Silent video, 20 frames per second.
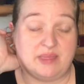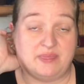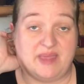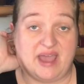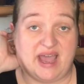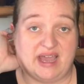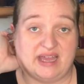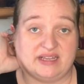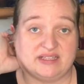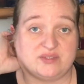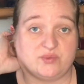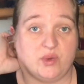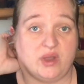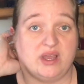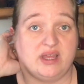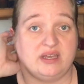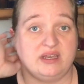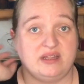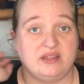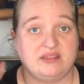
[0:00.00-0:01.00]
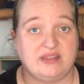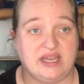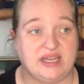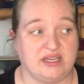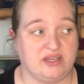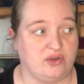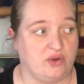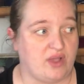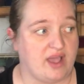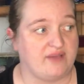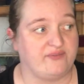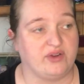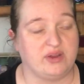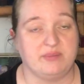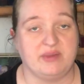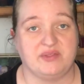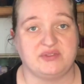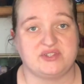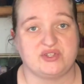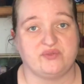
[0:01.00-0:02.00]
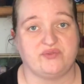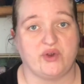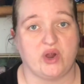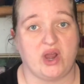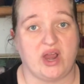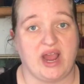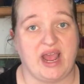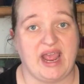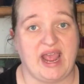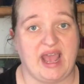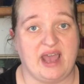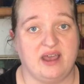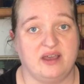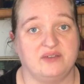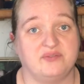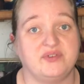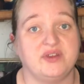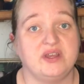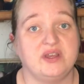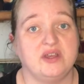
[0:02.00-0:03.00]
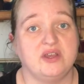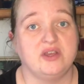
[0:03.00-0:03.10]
and that is one that, you know, every month so far I have